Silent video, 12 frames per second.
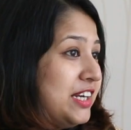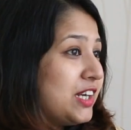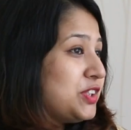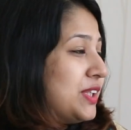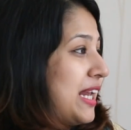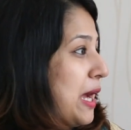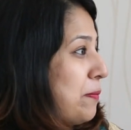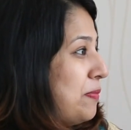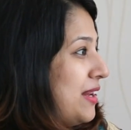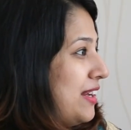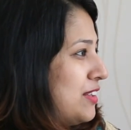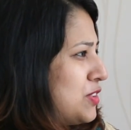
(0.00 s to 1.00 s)
induction
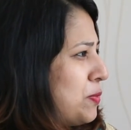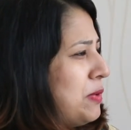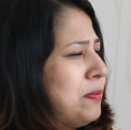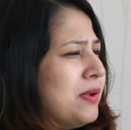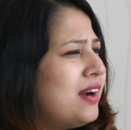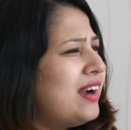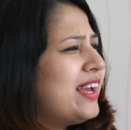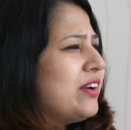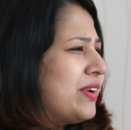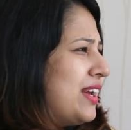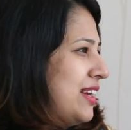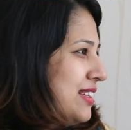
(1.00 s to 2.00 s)
happening, so people are like,
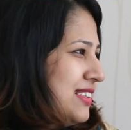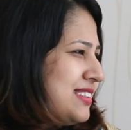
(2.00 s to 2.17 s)
okay,